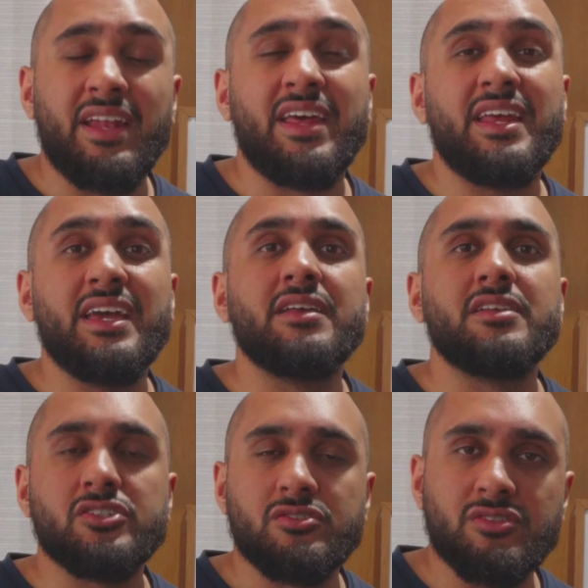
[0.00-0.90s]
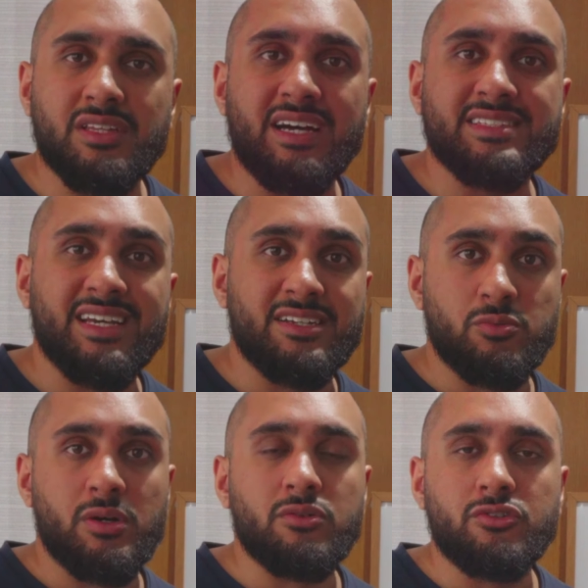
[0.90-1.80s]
And then in addition to that as well,